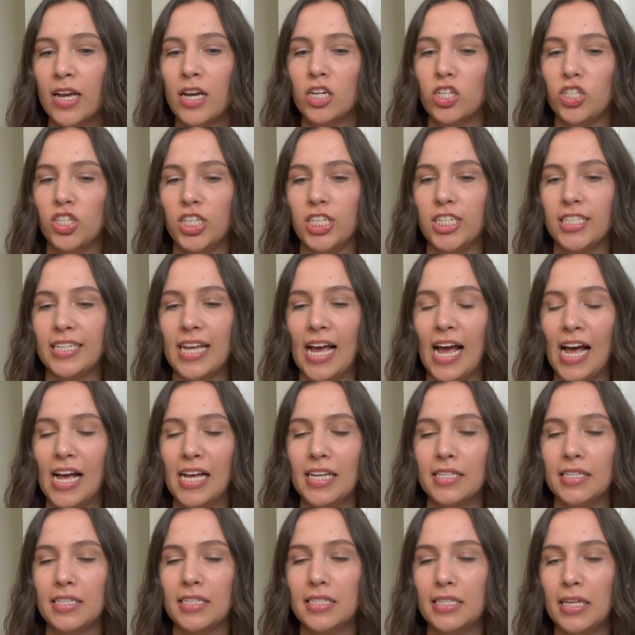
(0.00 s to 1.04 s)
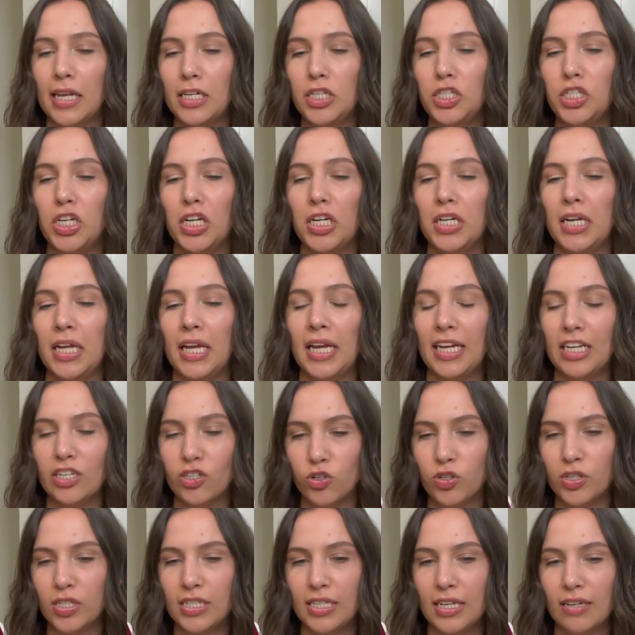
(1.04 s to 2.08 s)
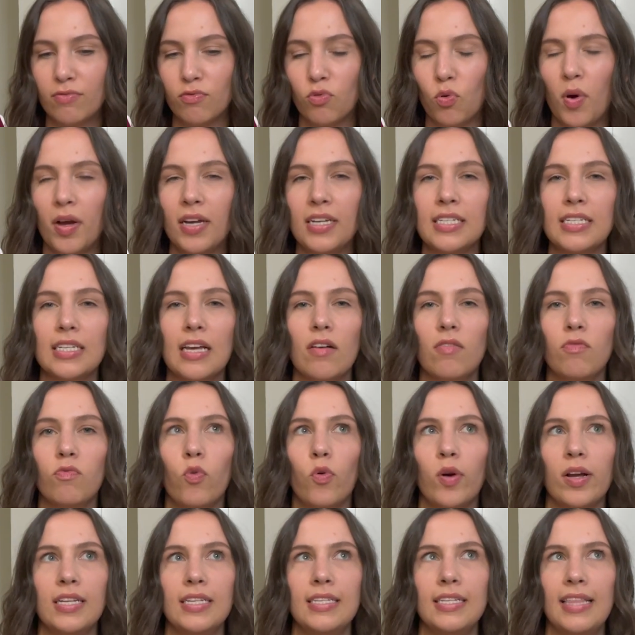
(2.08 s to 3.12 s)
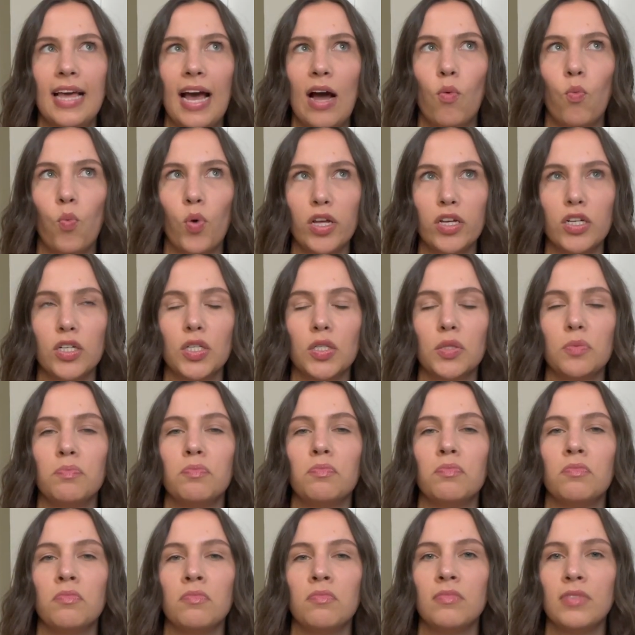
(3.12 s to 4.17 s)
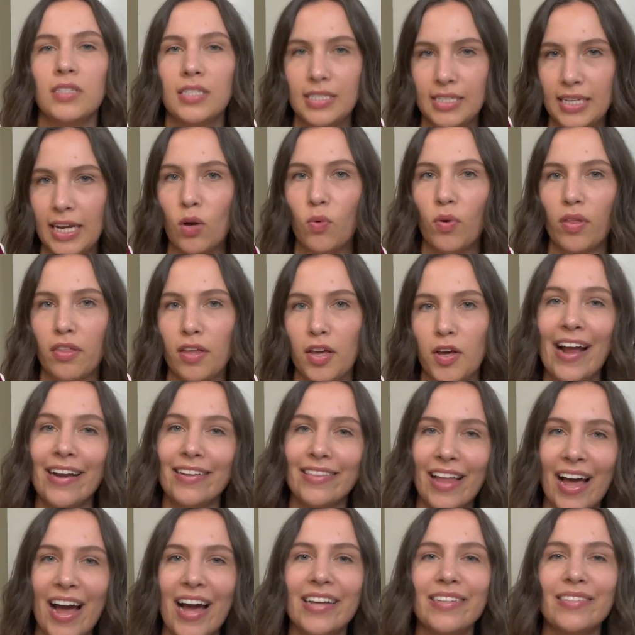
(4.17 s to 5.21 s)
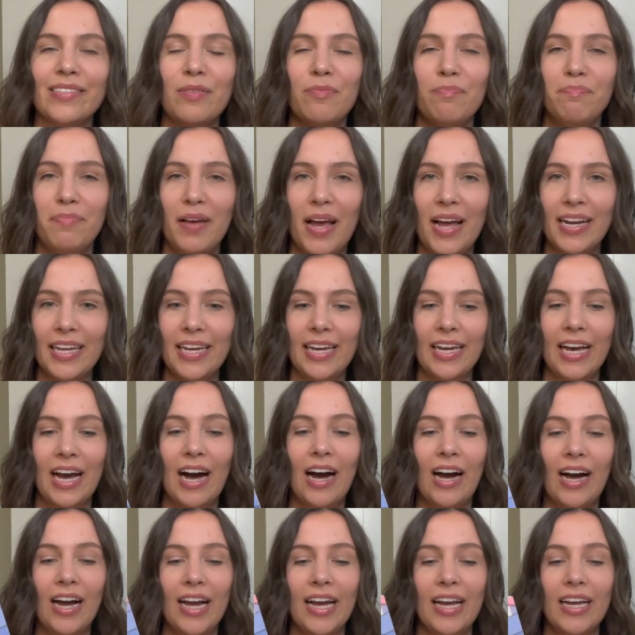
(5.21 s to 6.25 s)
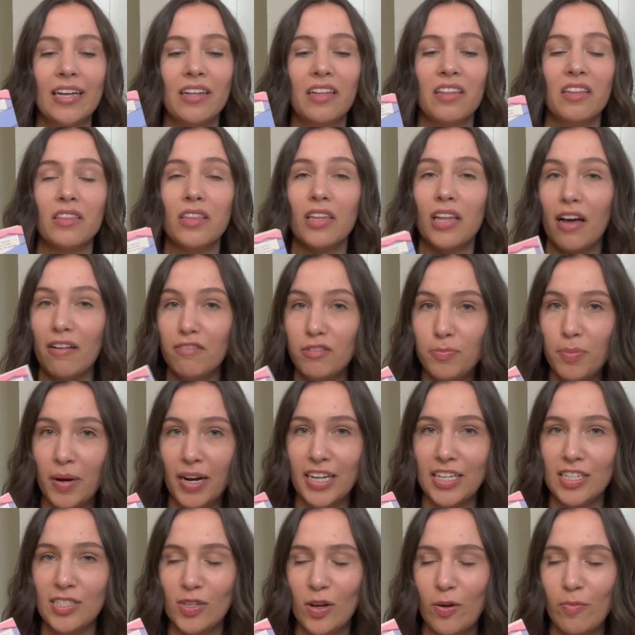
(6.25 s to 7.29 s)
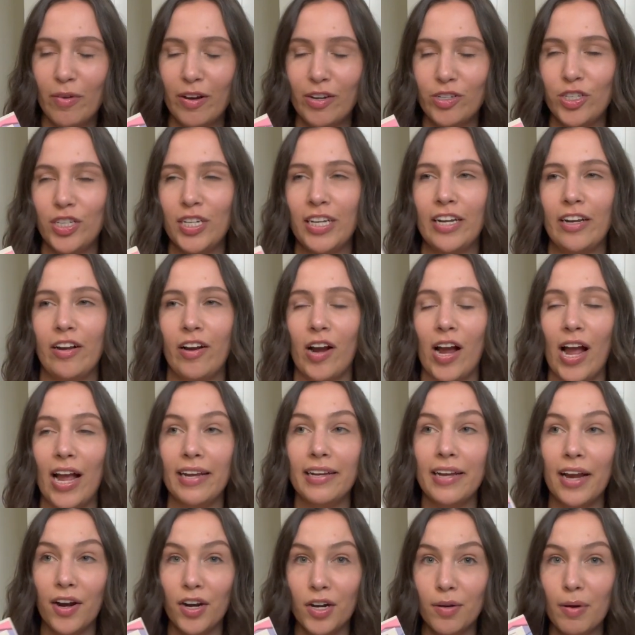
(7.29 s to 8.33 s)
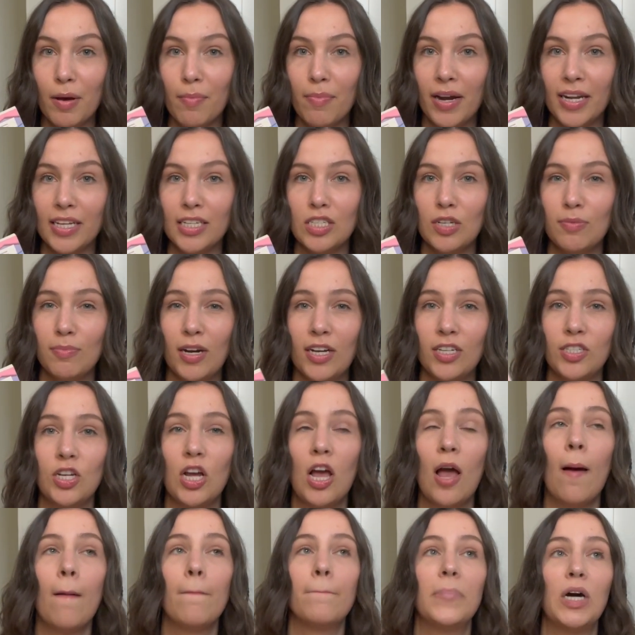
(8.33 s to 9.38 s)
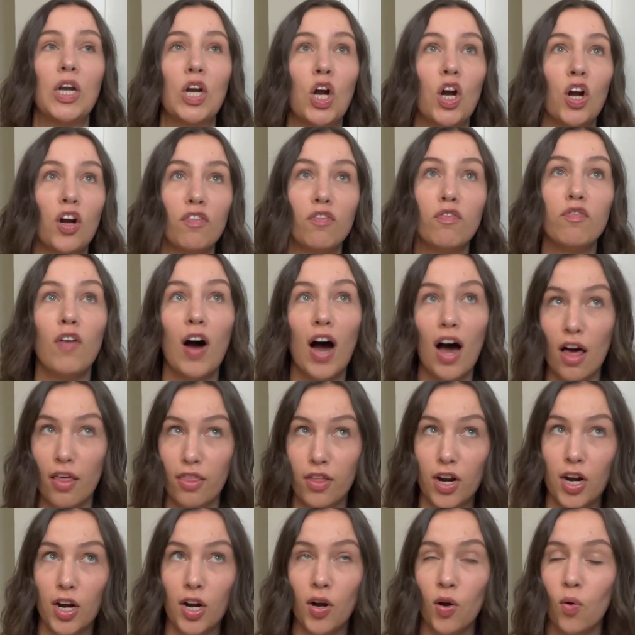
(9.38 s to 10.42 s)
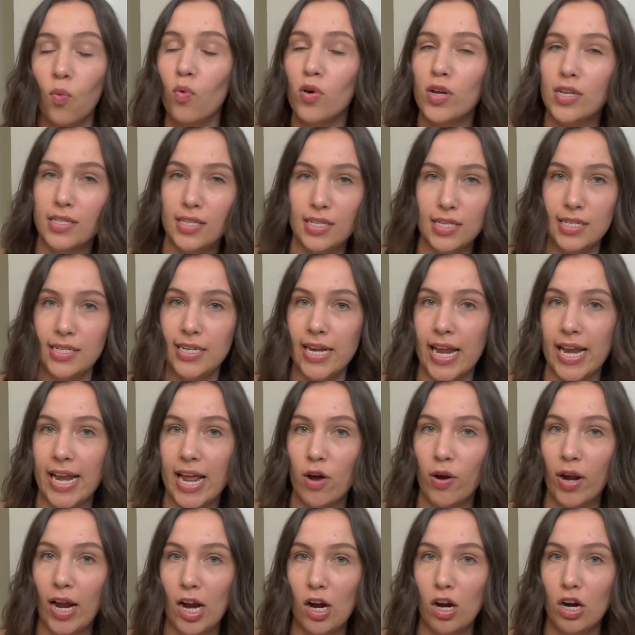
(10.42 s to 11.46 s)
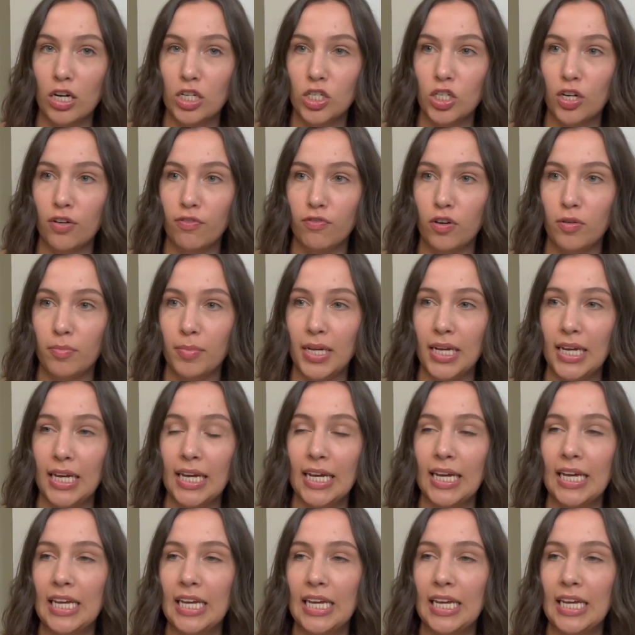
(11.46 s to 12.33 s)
She just has such an interesting voice, a voice that will stick with you. And last, Betty. I loved Betty so much in here. I cared about Betty so much, but her father was the standout character for me.